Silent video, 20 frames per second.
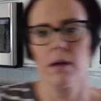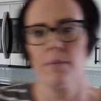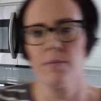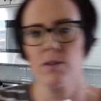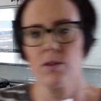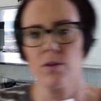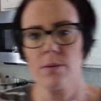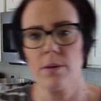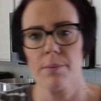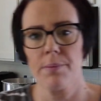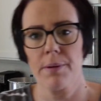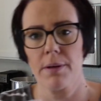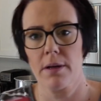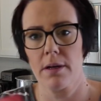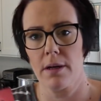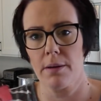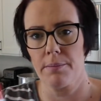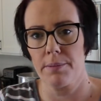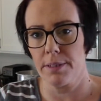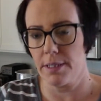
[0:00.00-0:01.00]
comes from the
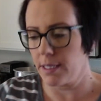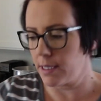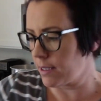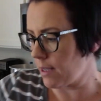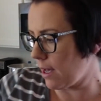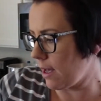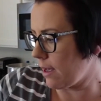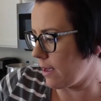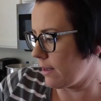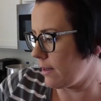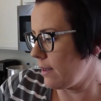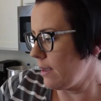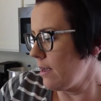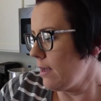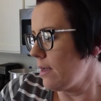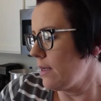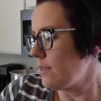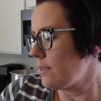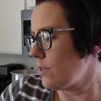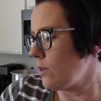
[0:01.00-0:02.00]
complete guide
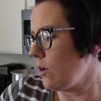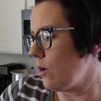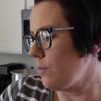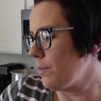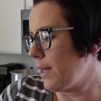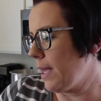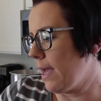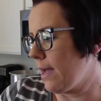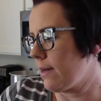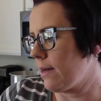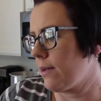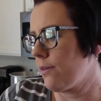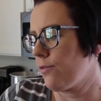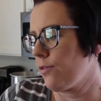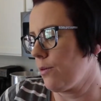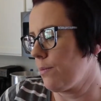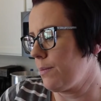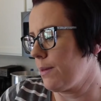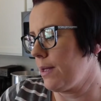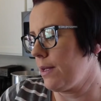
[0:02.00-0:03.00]
to home canning
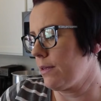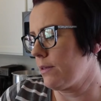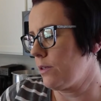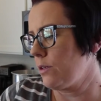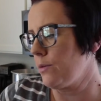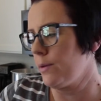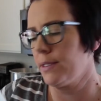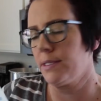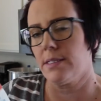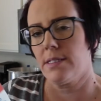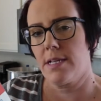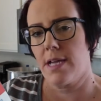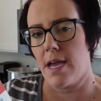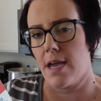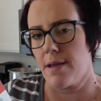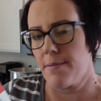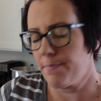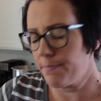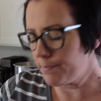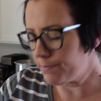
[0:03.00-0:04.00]
from the
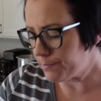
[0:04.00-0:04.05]
USDA.